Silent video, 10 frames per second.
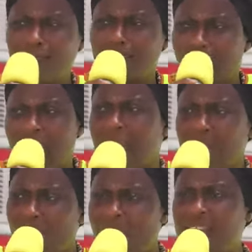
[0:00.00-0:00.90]
heavy
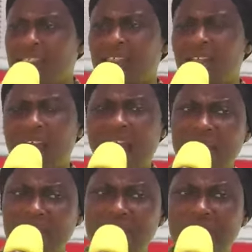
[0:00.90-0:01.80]
weight. I
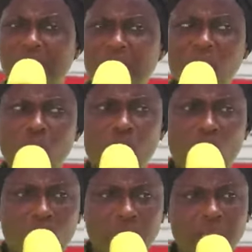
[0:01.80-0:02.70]
feel free to talk
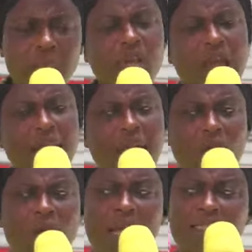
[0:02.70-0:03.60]
with him. So I now call.
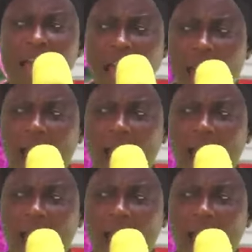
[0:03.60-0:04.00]
I say, ah,